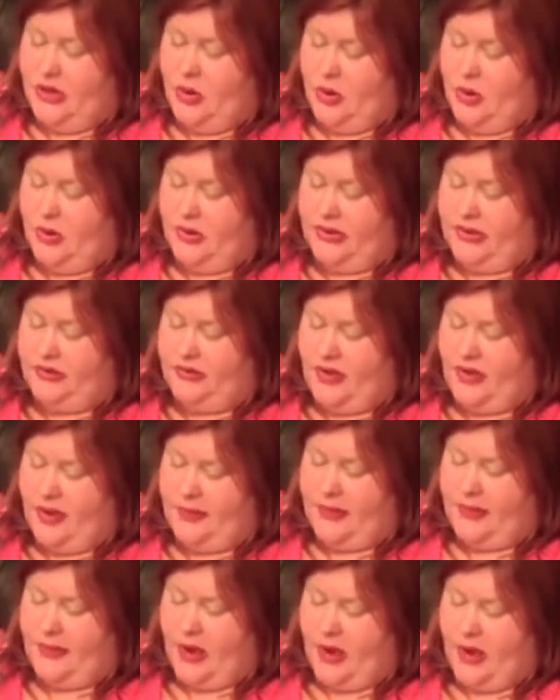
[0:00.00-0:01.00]
Coraline
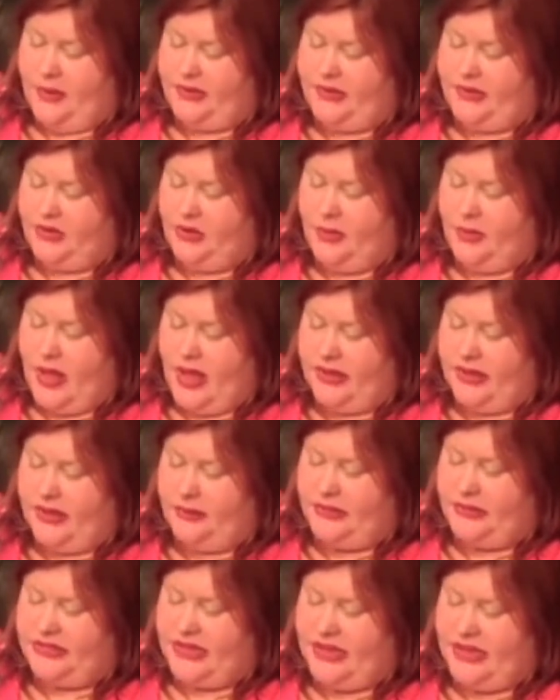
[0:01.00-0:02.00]
dropped the marble into her
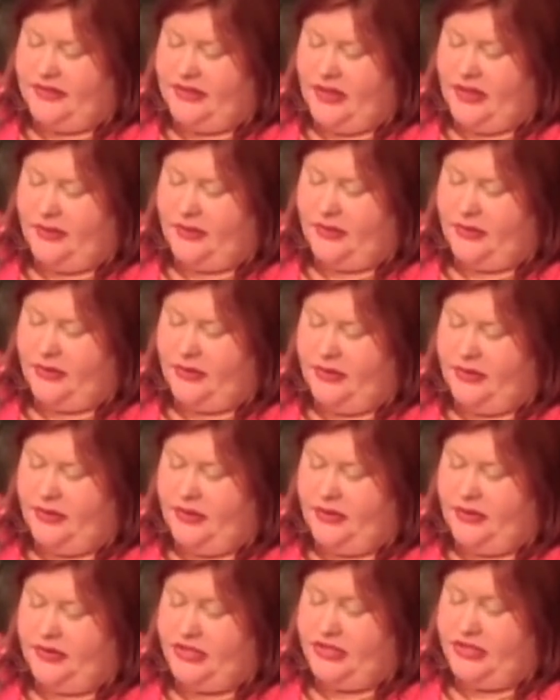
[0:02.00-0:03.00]
pocket beside the other.
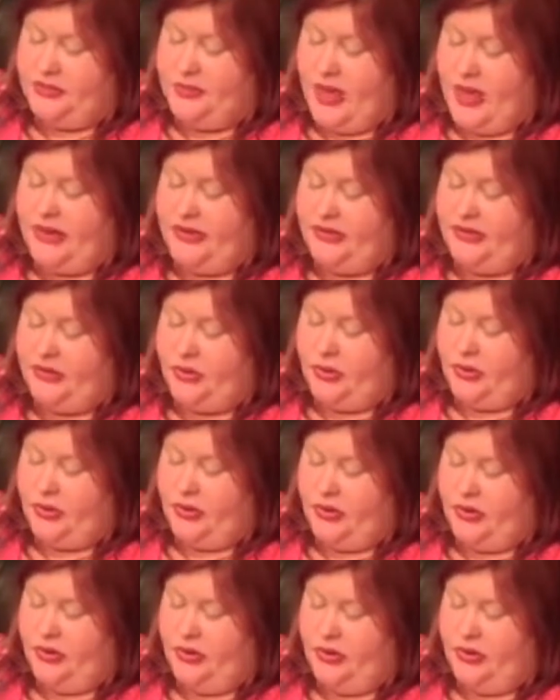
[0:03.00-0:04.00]
She spotted the
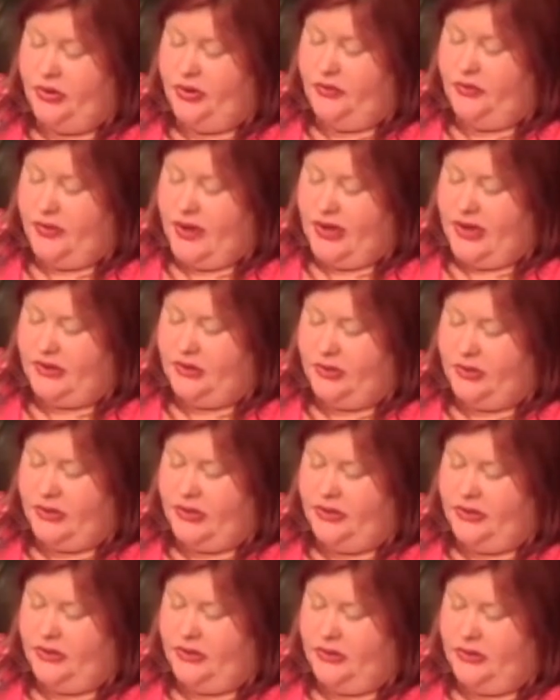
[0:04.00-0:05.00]
door, ran to
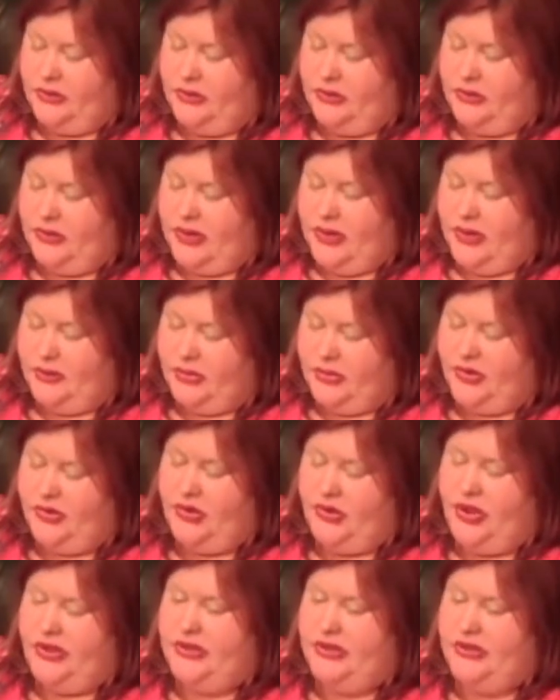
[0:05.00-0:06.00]
it, and pulled
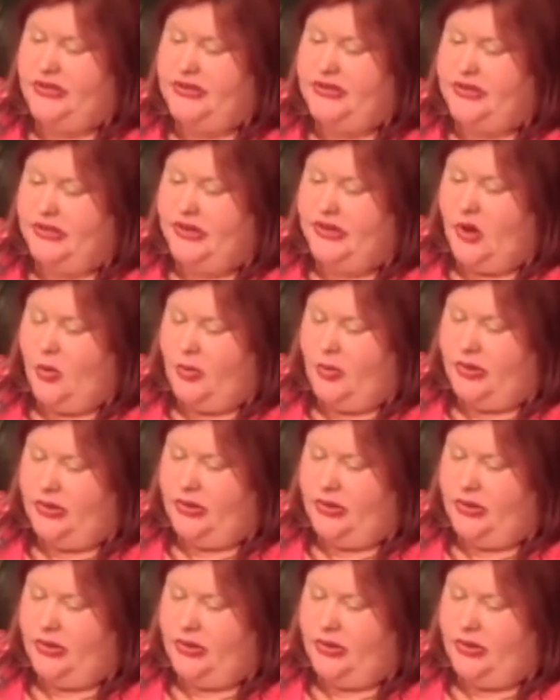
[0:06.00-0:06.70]
on it until it opened.